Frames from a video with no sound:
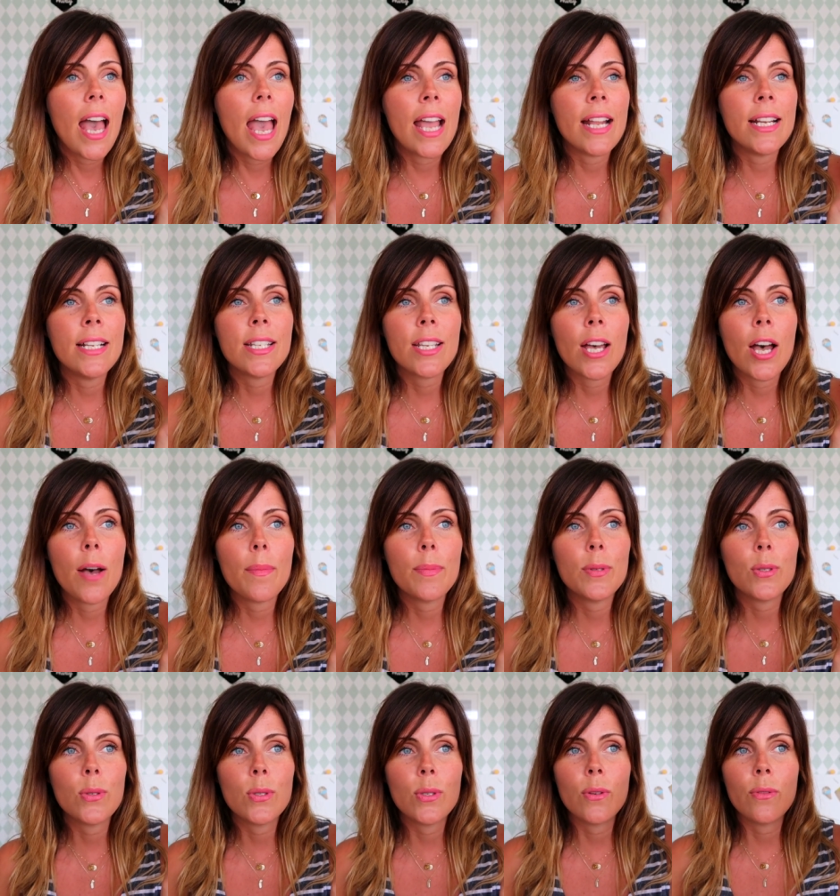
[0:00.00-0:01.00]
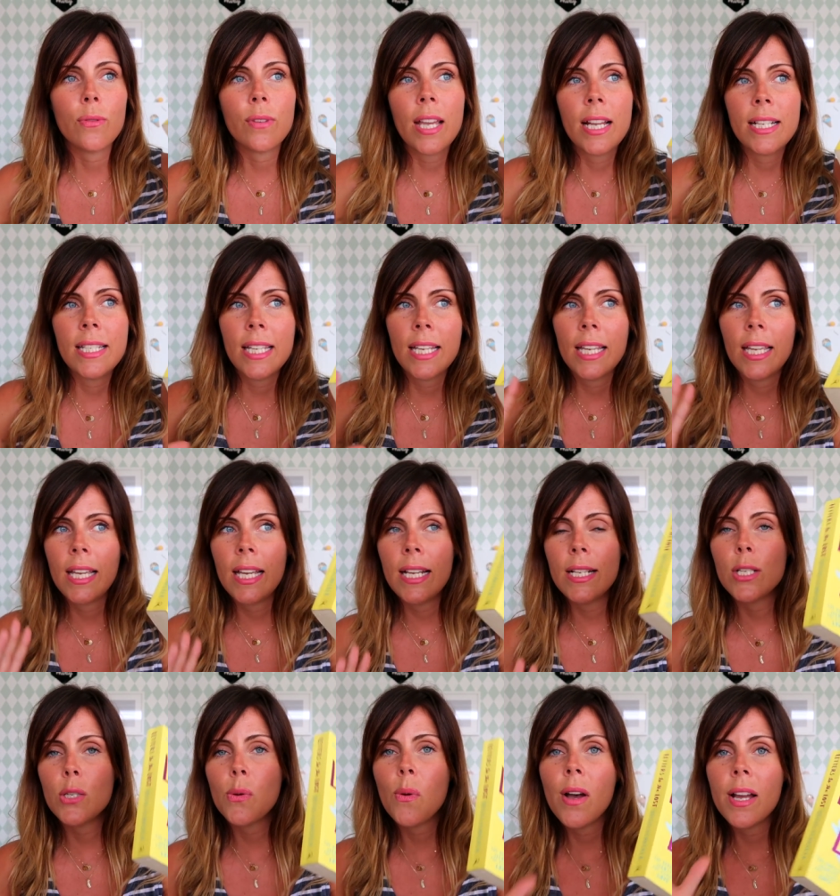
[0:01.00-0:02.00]
end up sort of getting
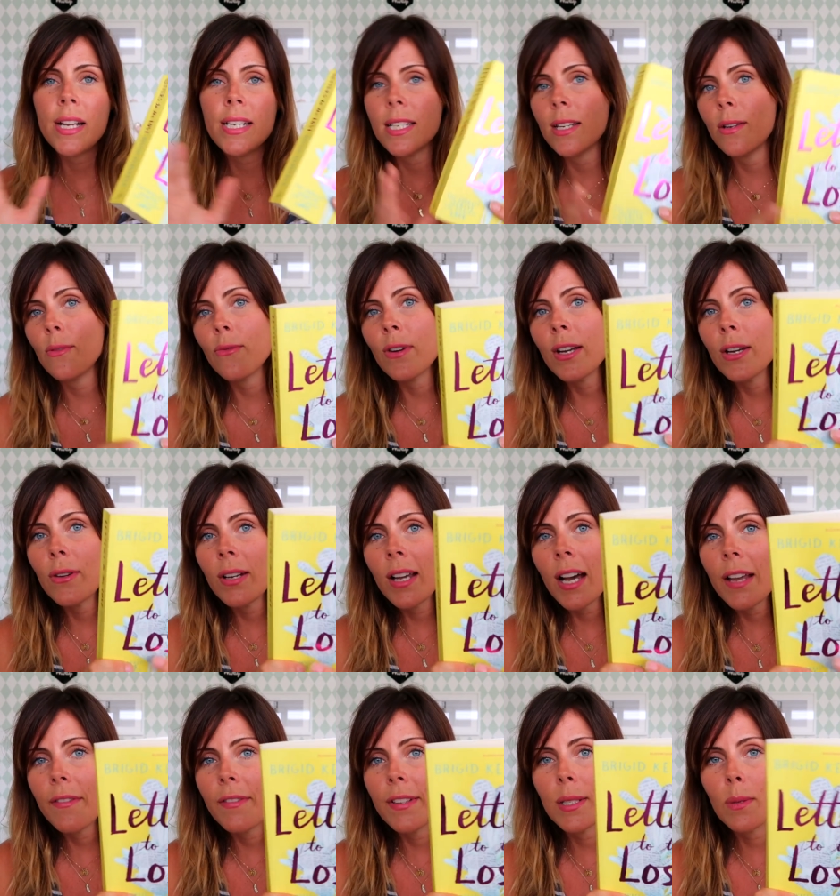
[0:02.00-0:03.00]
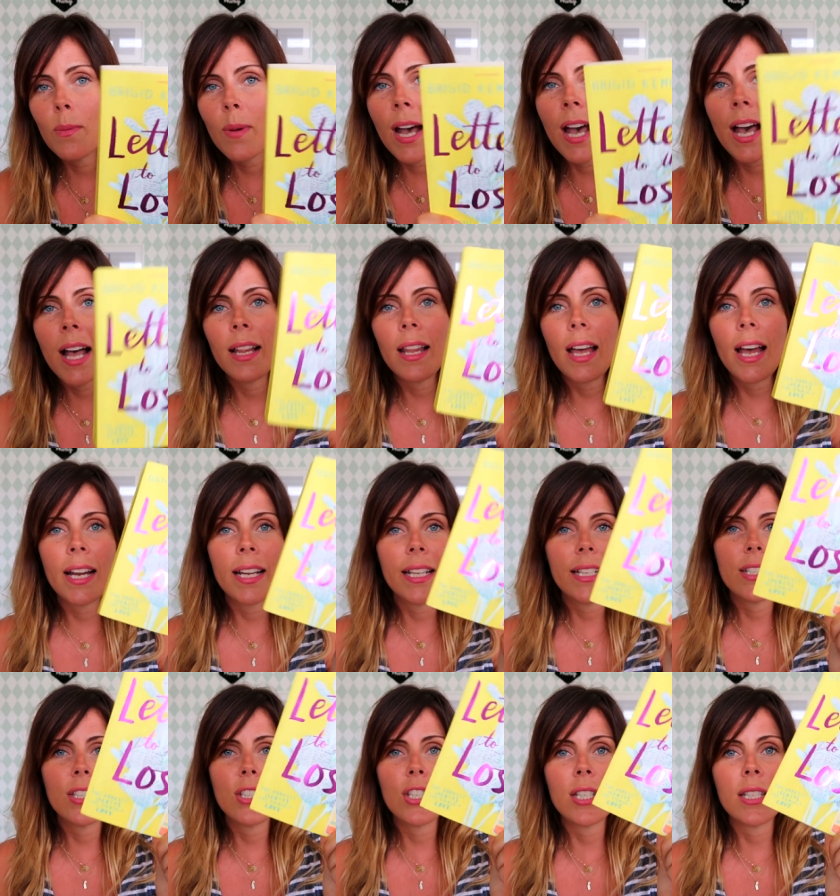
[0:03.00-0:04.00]
entwined in real life as well and
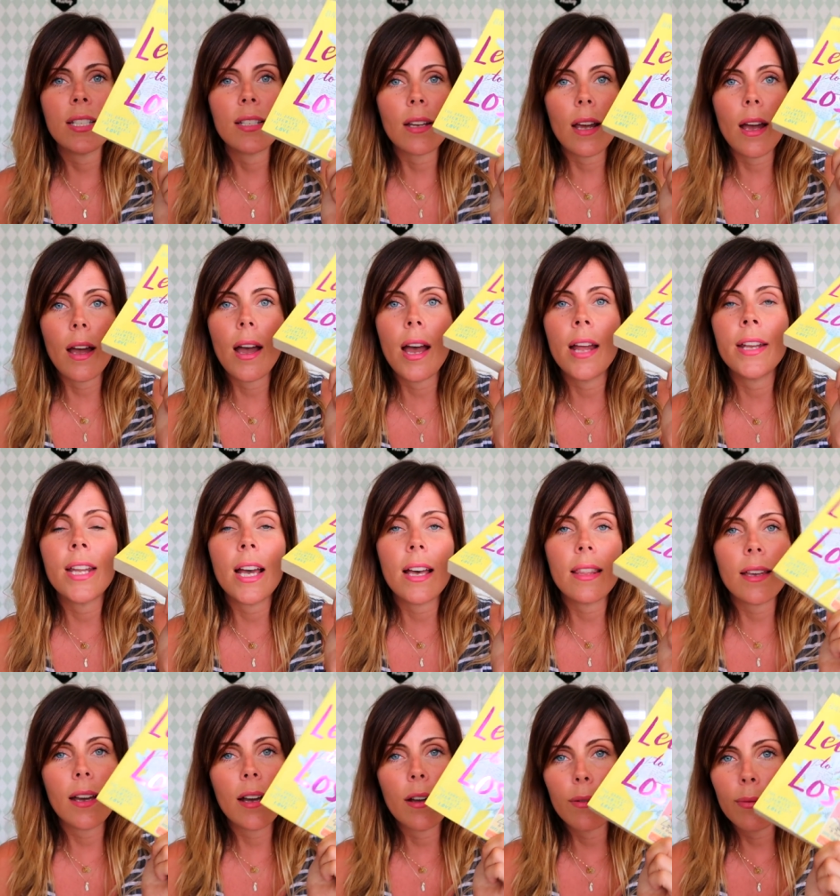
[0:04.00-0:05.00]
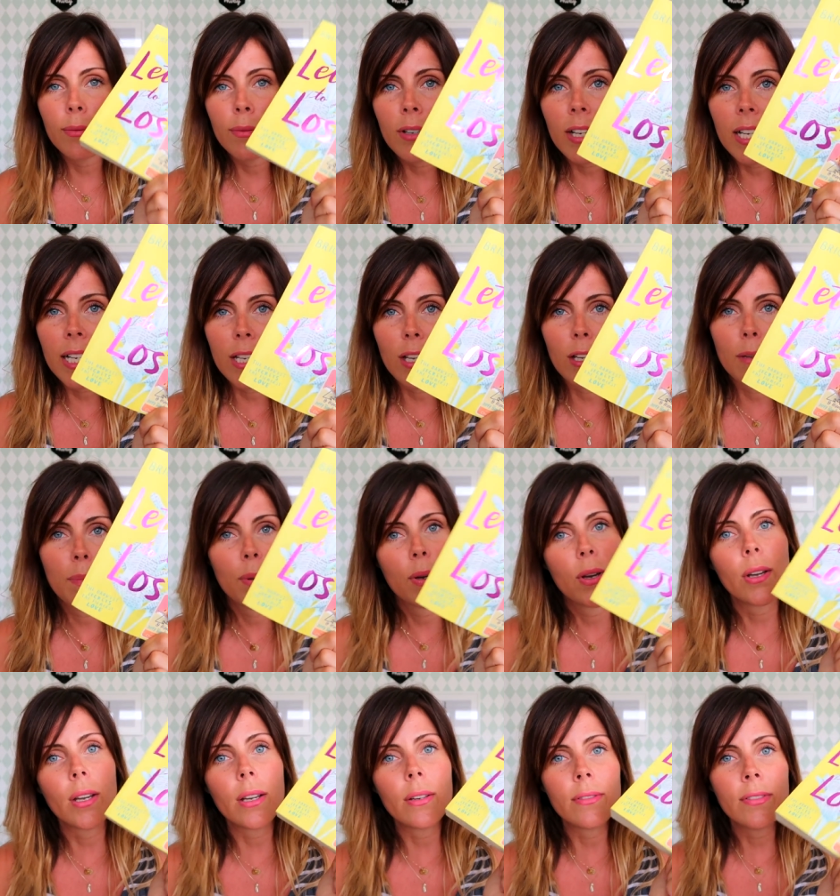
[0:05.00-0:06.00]
it's just another really good
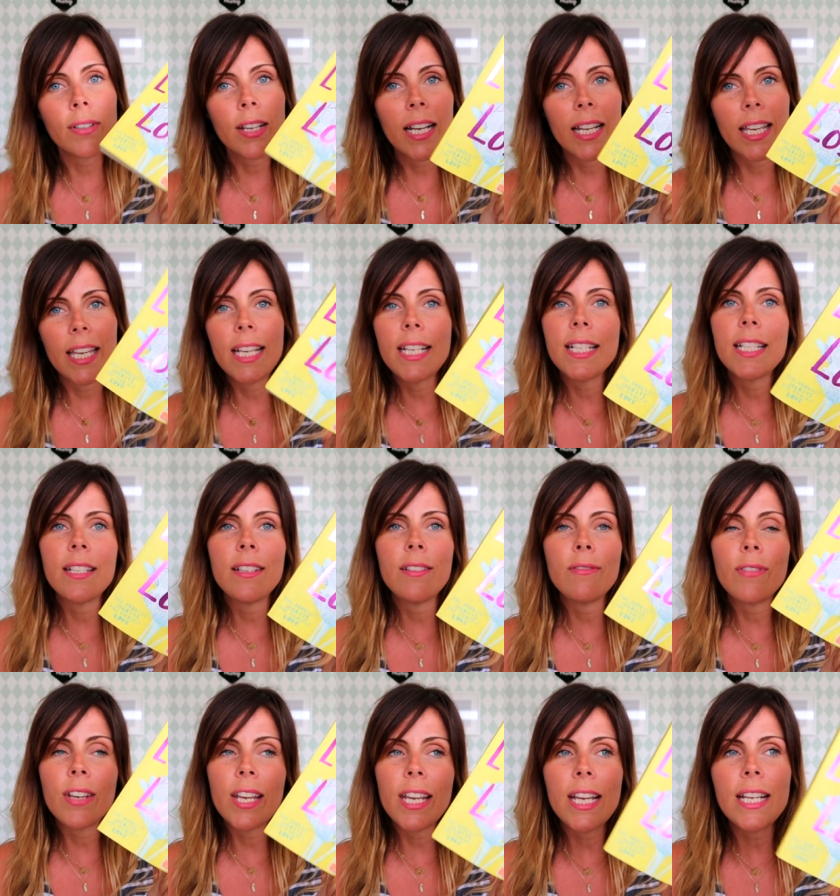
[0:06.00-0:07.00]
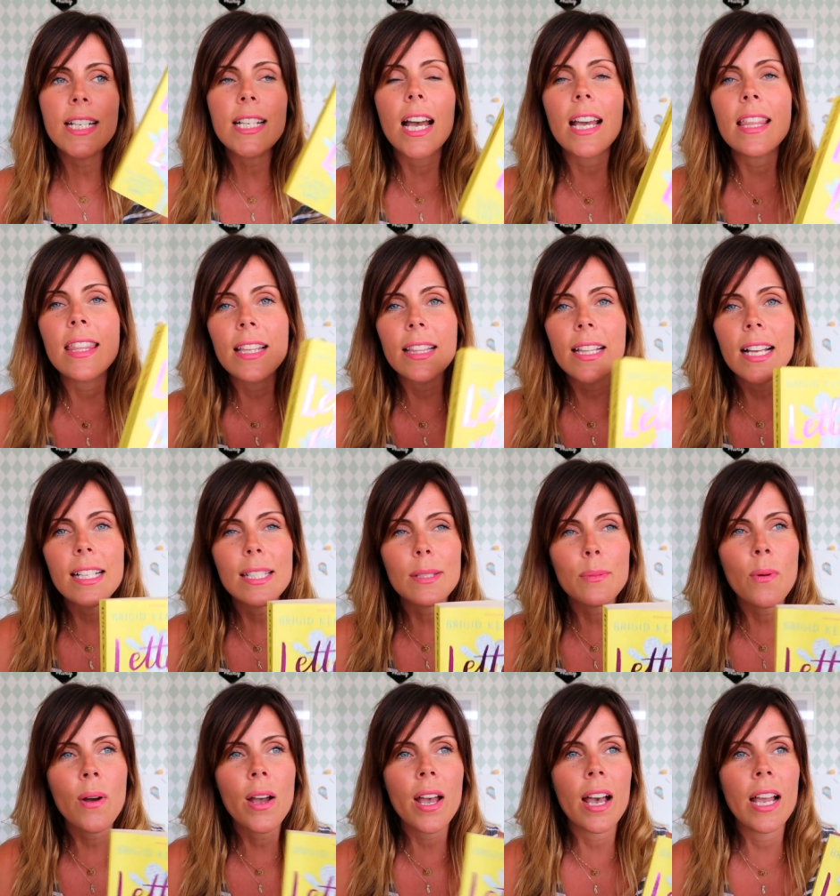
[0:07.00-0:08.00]
book, a really easy read. I think
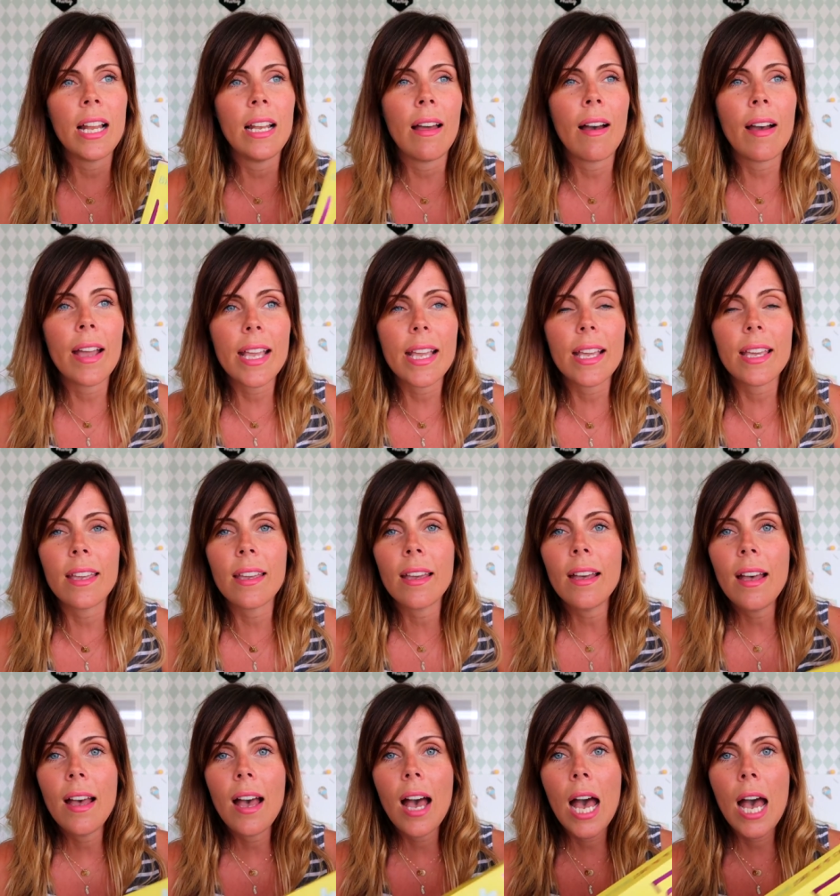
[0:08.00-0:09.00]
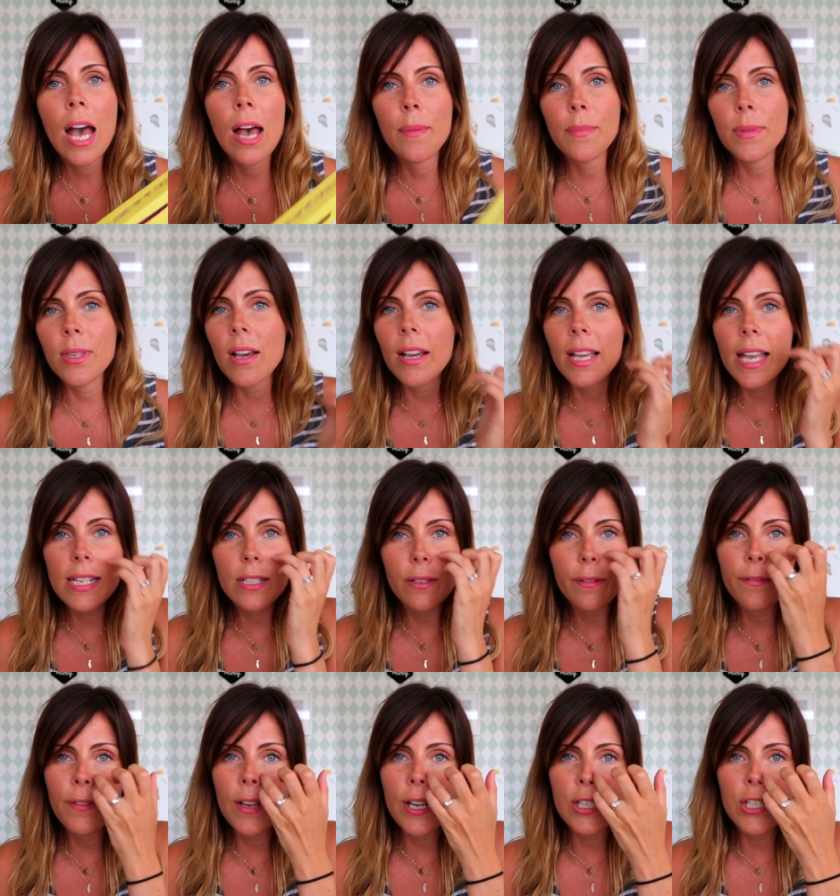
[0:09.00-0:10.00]
that's why I like um, young
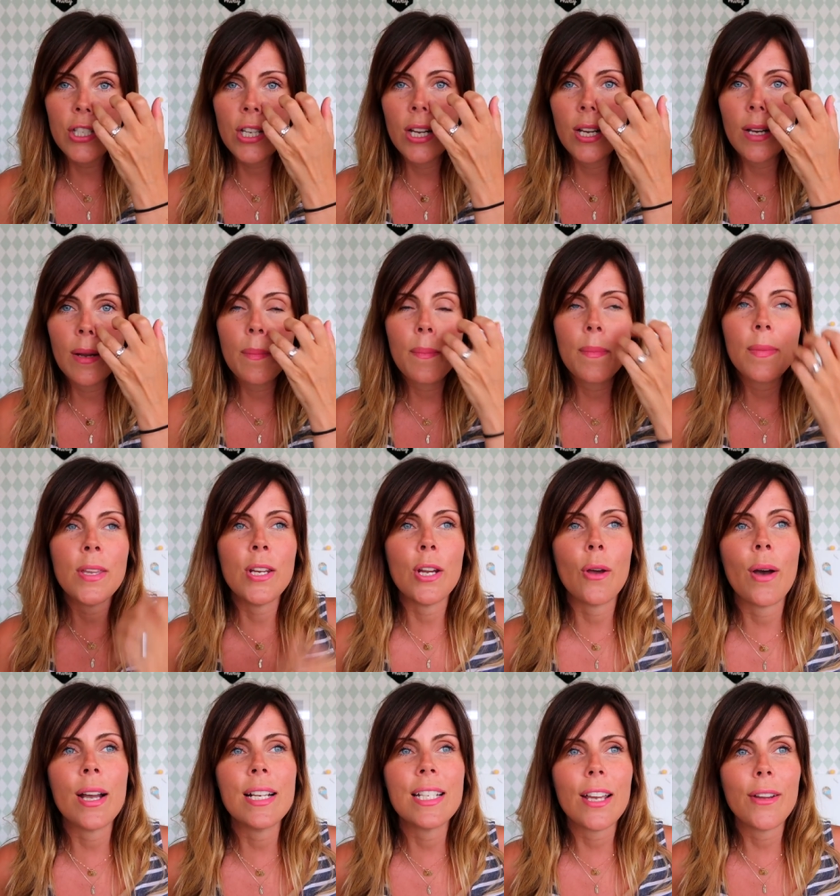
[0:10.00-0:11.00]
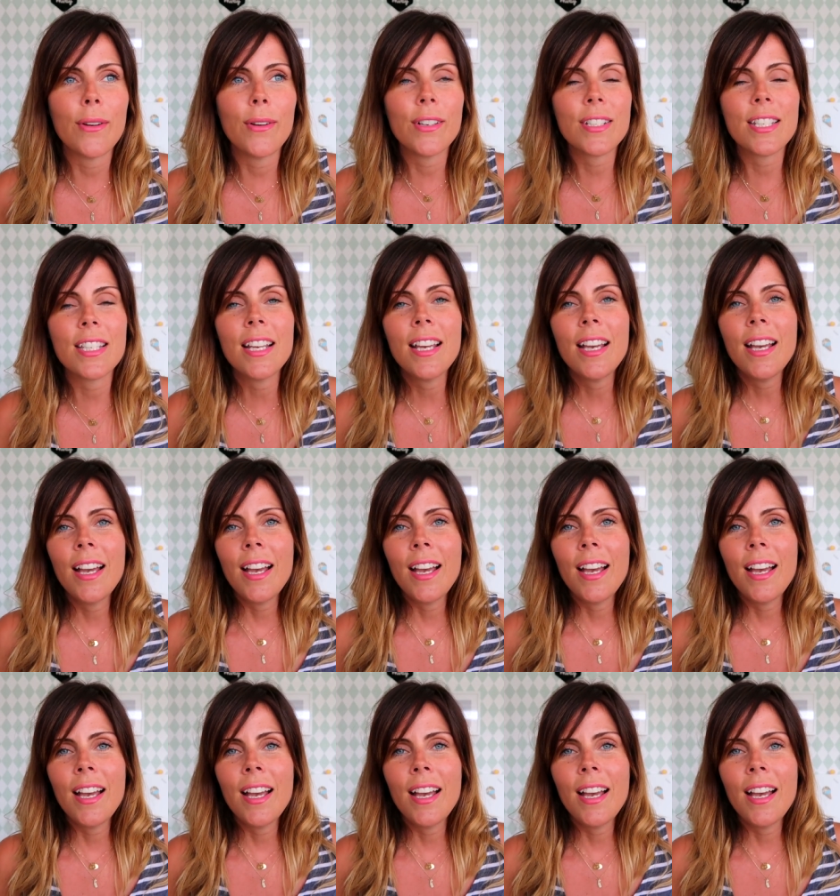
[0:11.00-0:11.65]
adult fiction. You know, I don't,